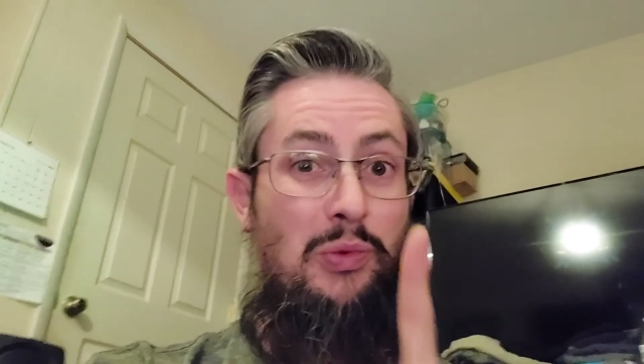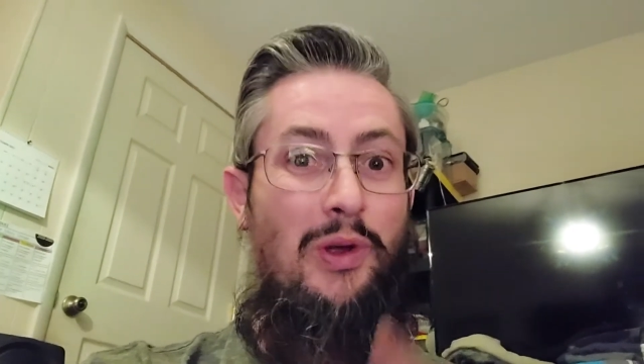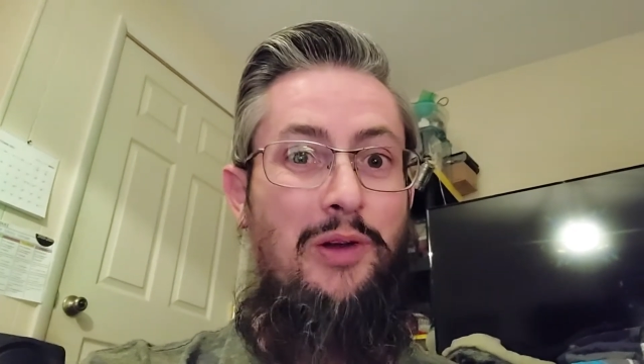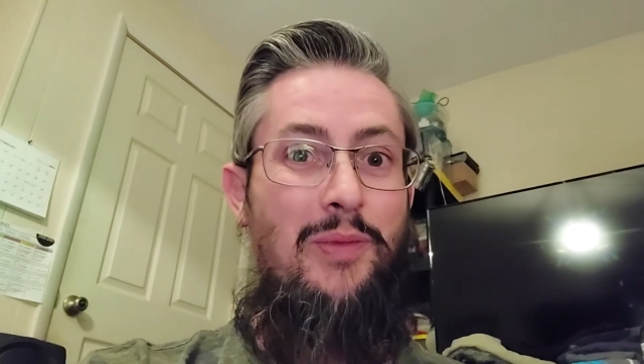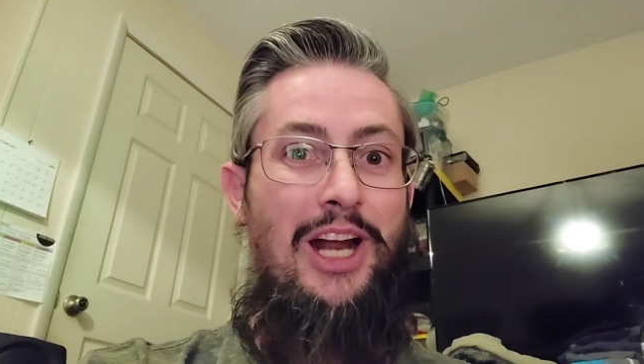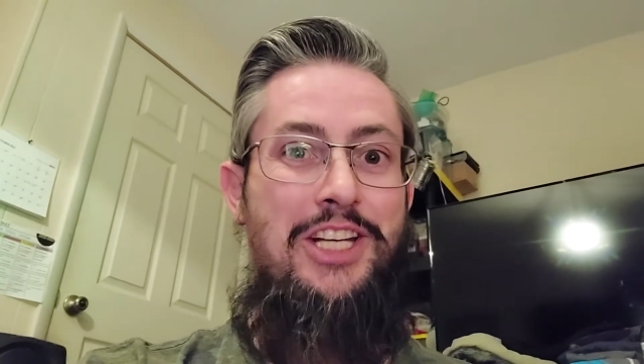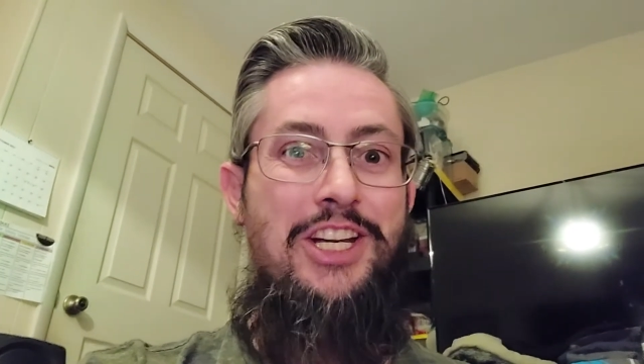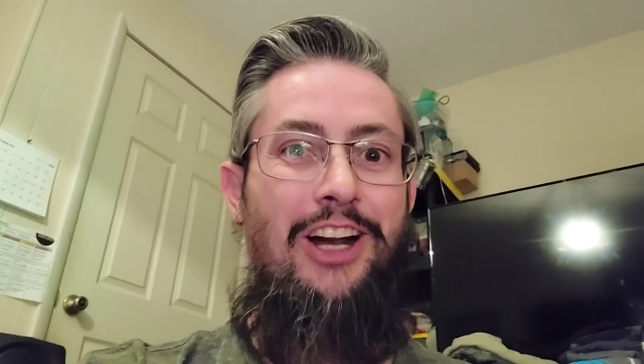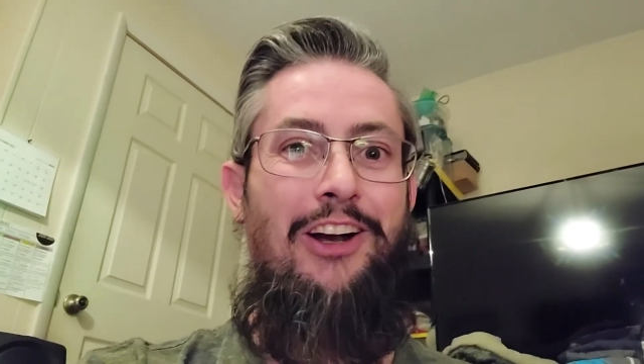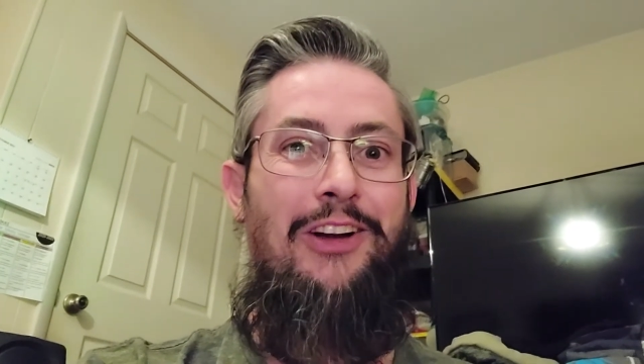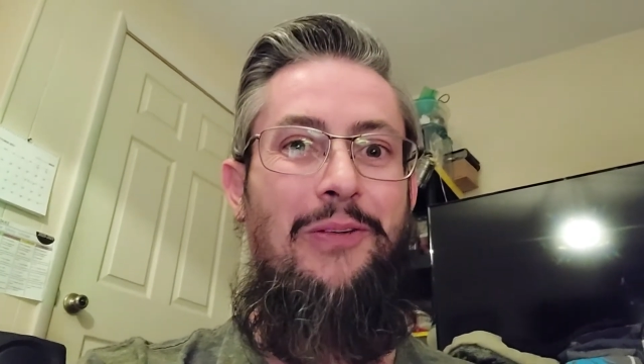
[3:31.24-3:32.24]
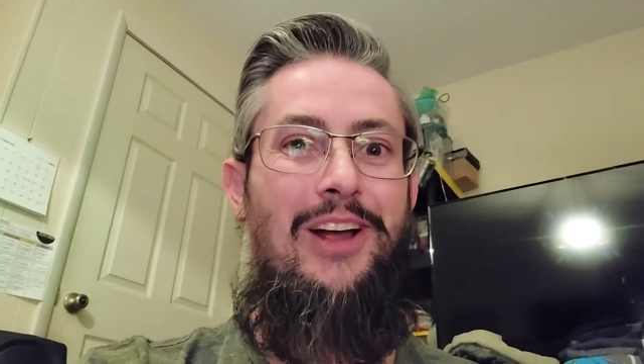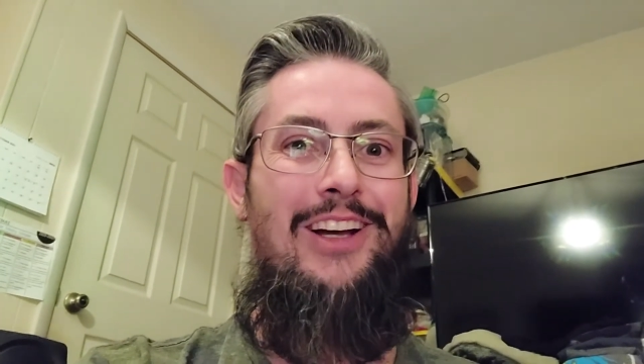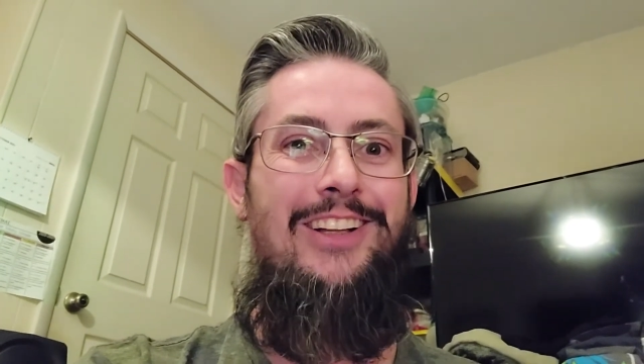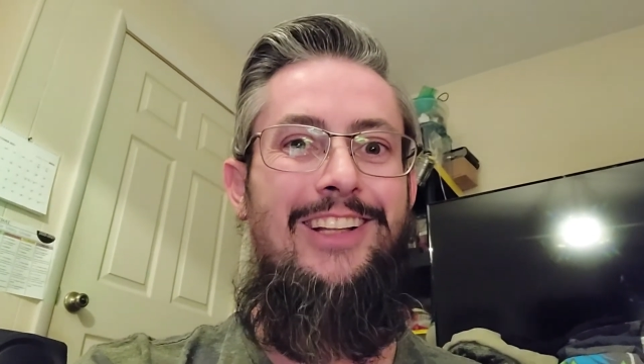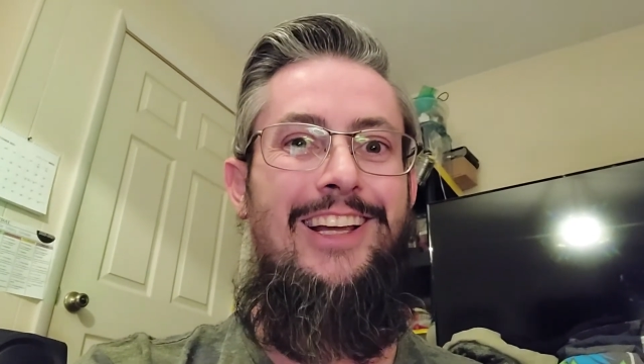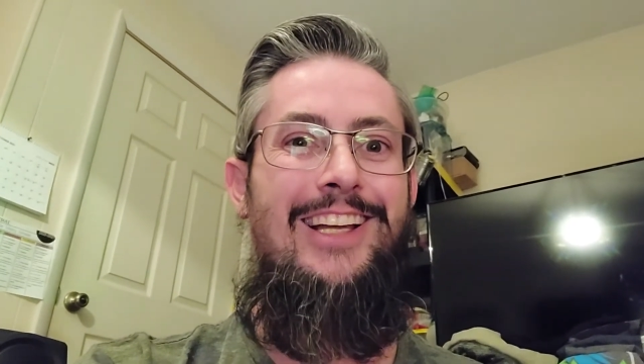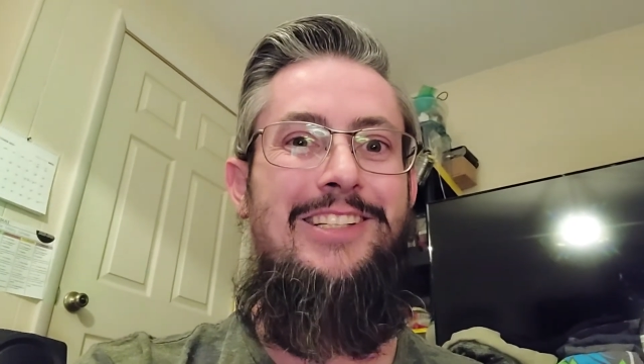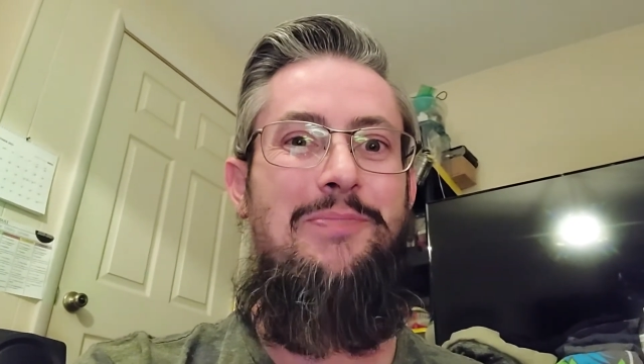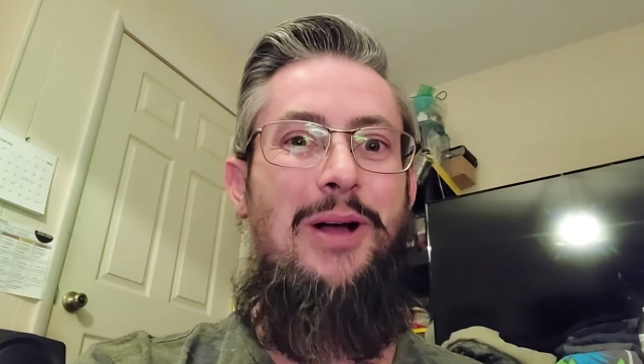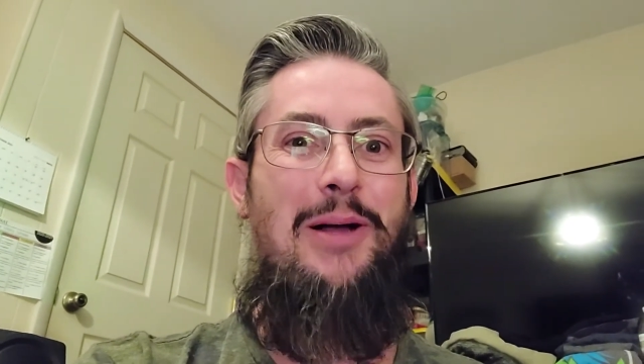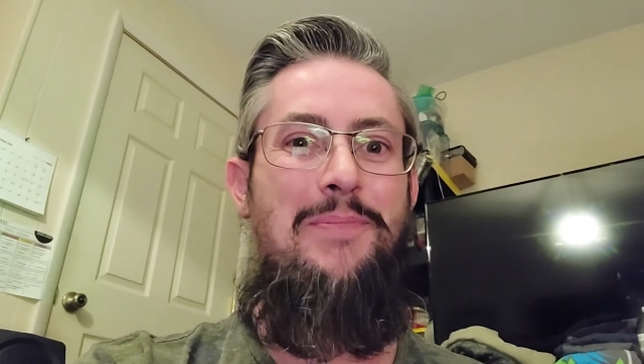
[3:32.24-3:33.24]
one shark quail that has
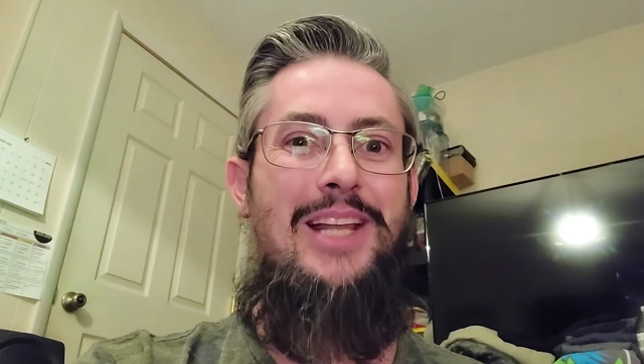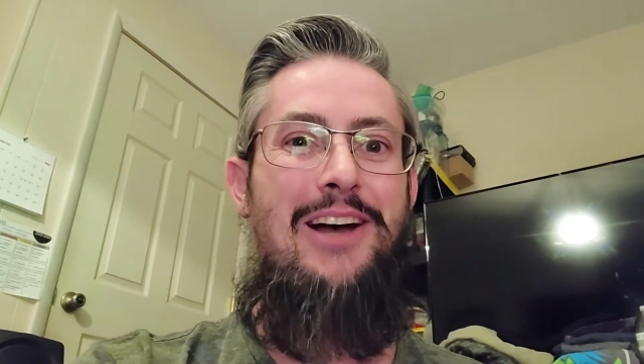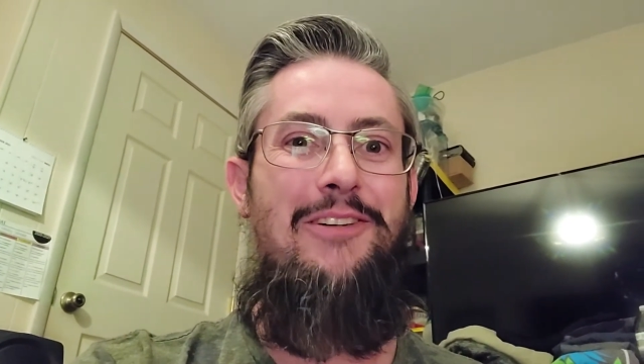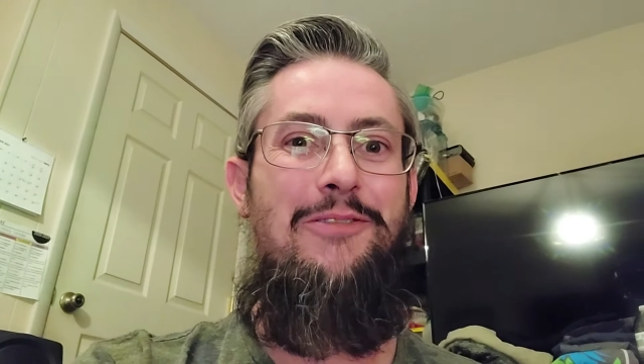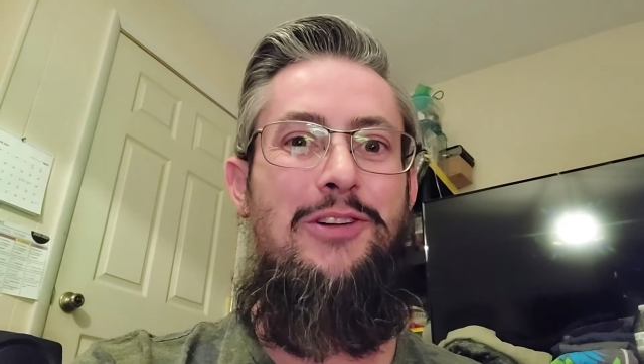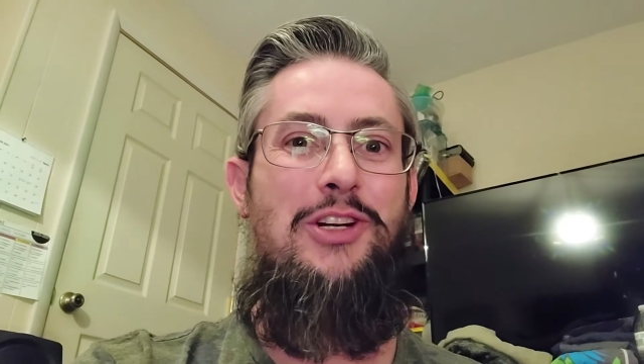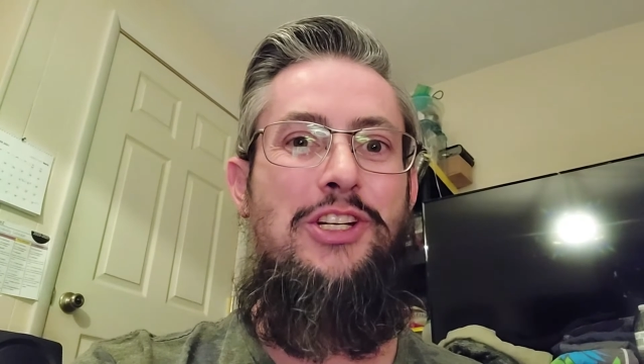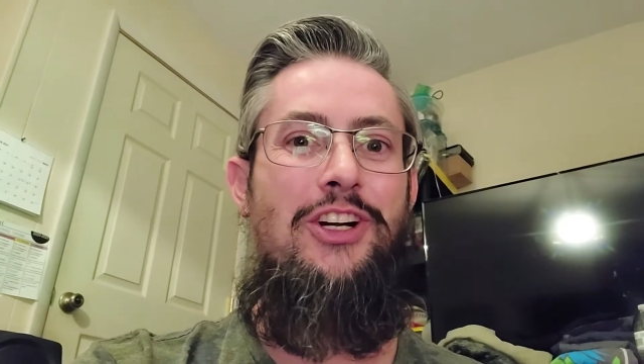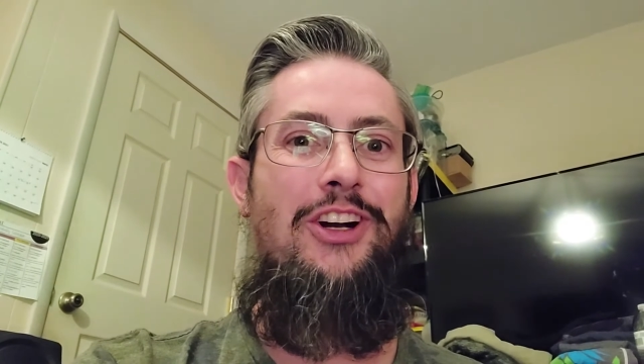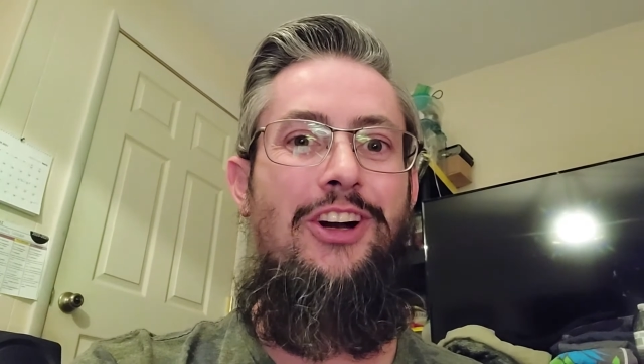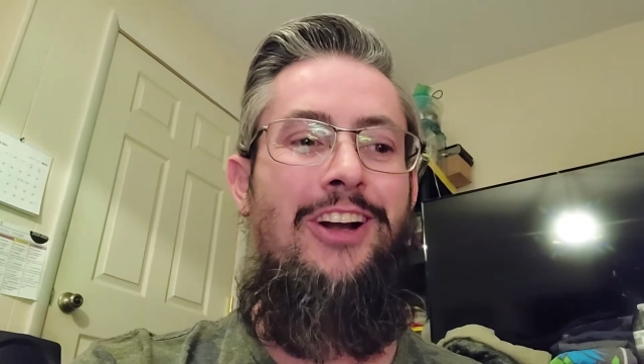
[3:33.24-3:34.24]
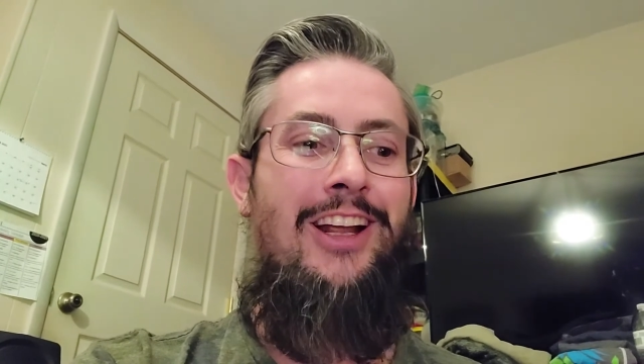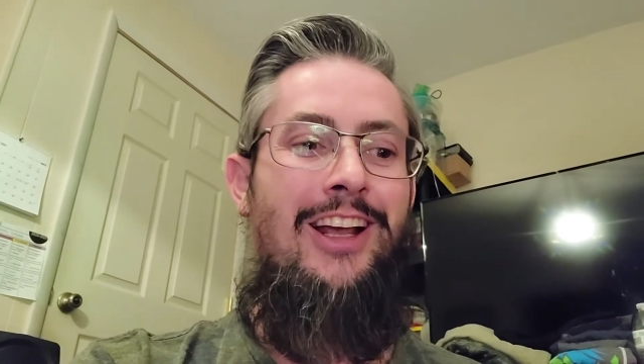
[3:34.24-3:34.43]
popped out for sure.